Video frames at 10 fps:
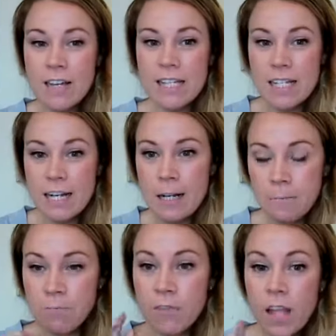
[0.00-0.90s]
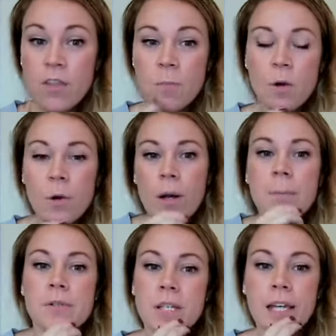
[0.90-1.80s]
invested in it. Another program
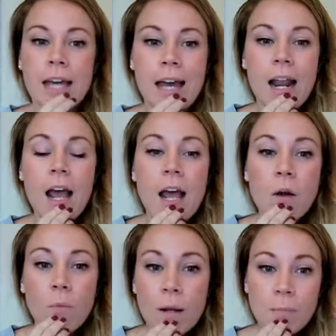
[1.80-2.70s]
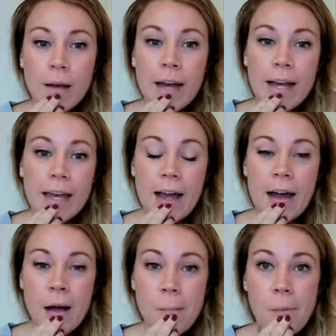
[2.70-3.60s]
I was looking at, run by
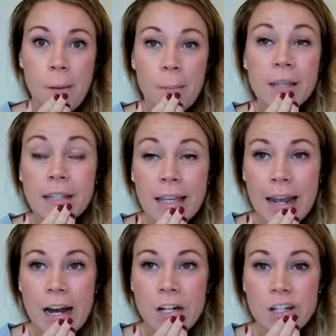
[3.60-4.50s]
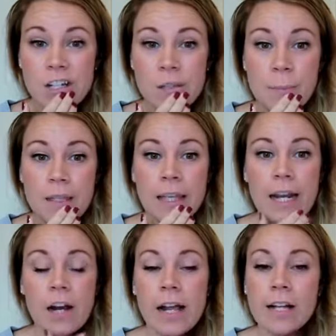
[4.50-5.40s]
a millionaire. She's a
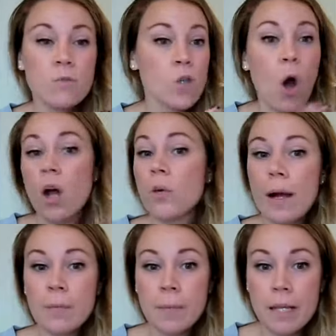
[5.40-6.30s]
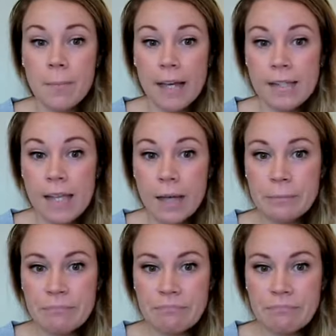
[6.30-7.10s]
millionaire, and it was all around money mindset.